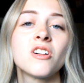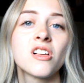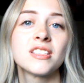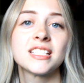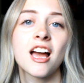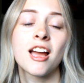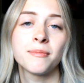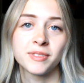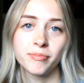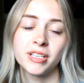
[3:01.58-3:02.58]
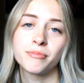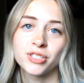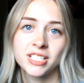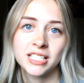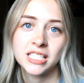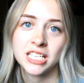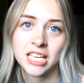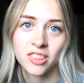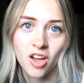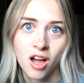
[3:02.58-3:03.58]
All the Time, September
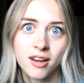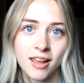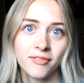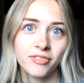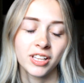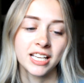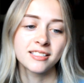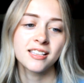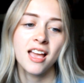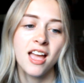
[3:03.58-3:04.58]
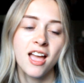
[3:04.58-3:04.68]
16th on Netflix.